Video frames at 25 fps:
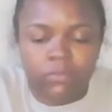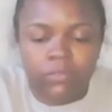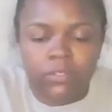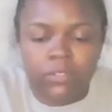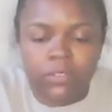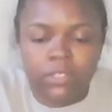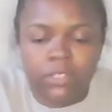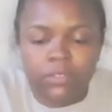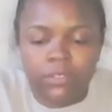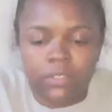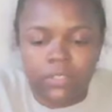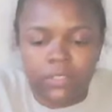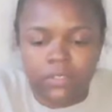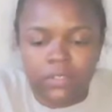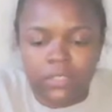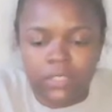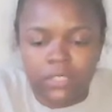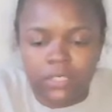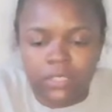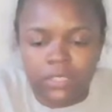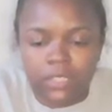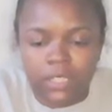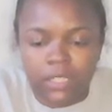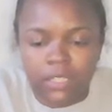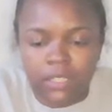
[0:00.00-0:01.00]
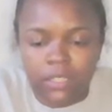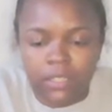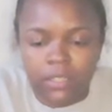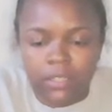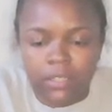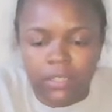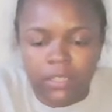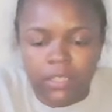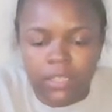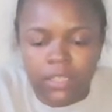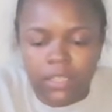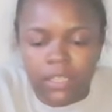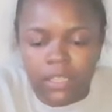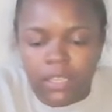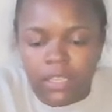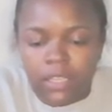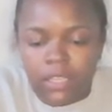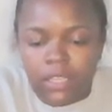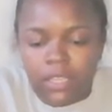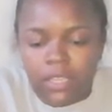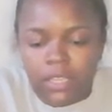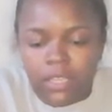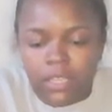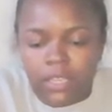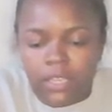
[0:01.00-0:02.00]
really tight.
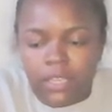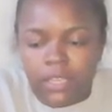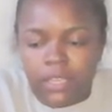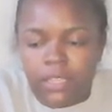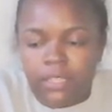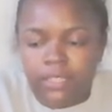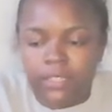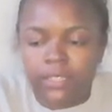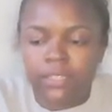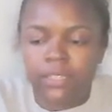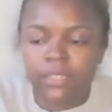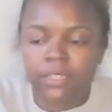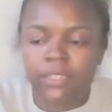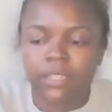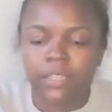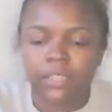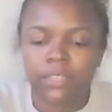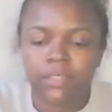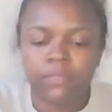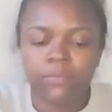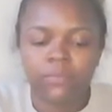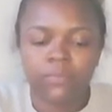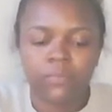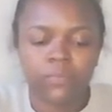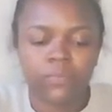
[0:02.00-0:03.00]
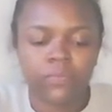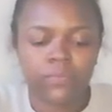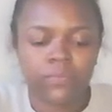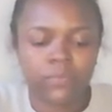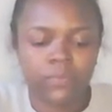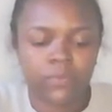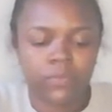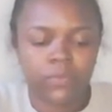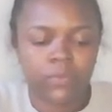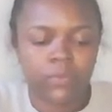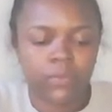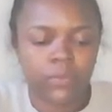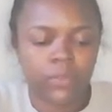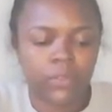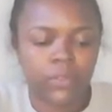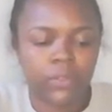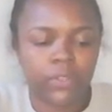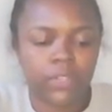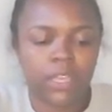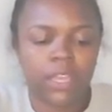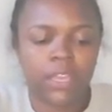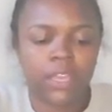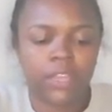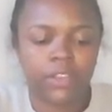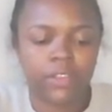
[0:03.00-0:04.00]
And then again, we're
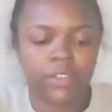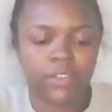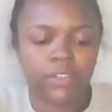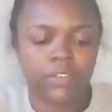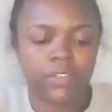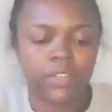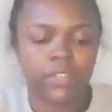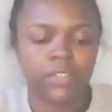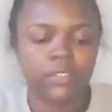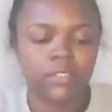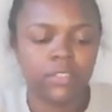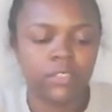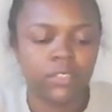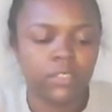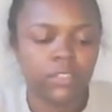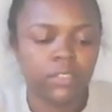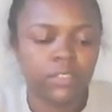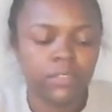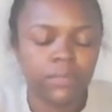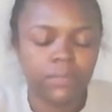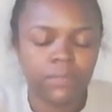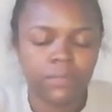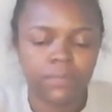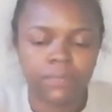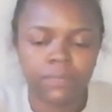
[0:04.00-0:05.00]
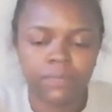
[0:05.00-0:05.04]
going to add our crazy glue.